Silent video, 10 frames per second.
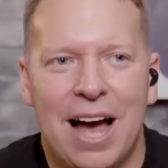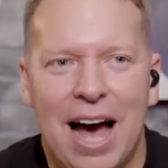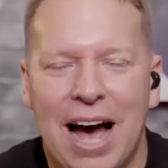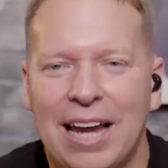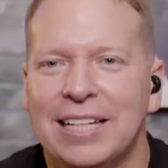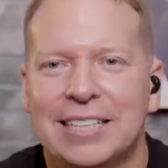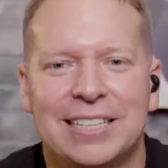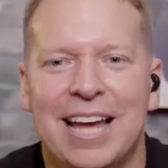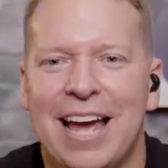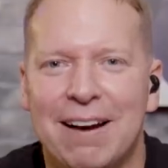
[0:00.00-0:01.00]
I listen
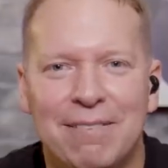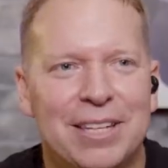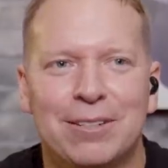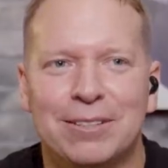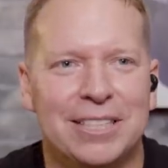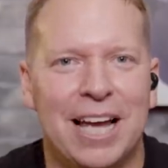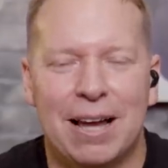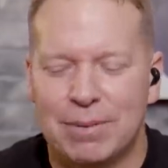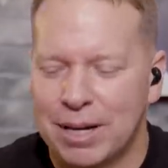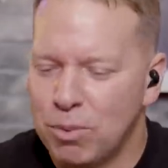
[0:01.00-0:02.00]
to everything you say. I'm
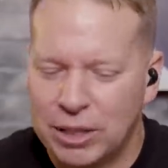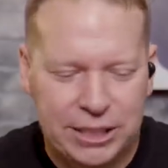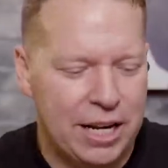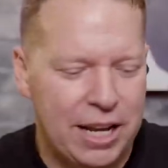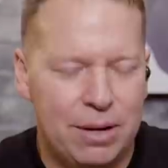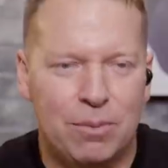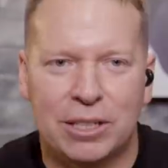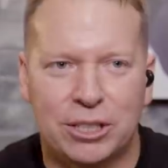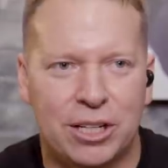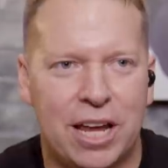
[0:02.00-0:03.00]
like, what should I eat? What
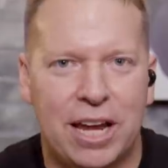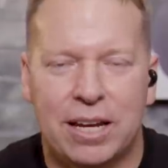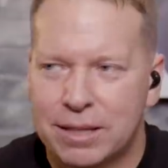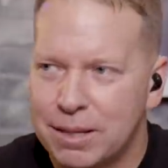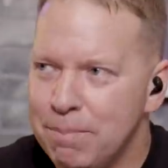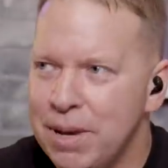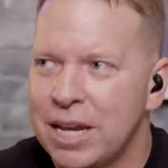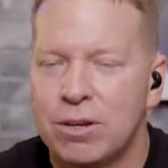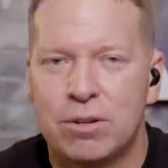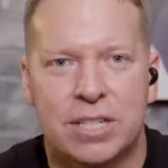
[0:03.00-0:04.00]
shouldn't I eat? The minute
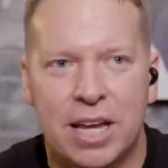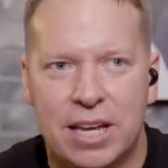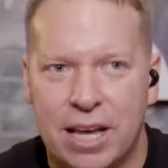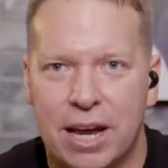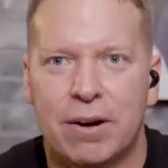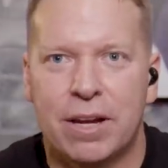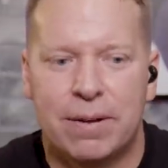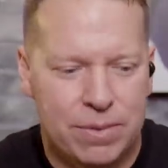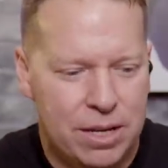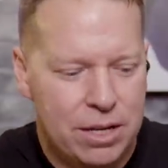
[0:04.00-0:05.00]
you say, Gary,
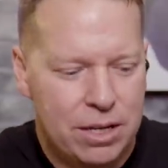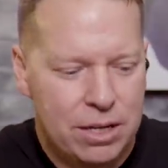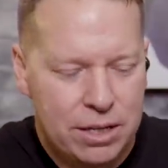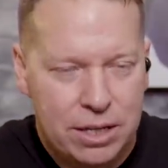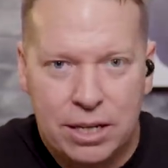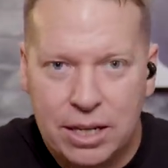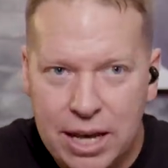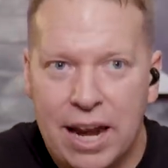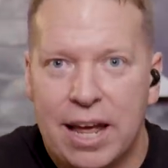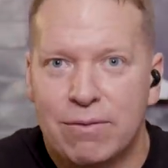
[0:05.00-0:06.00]

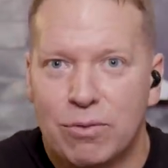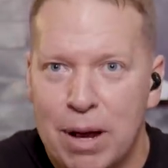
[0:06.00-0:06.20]
gotta have white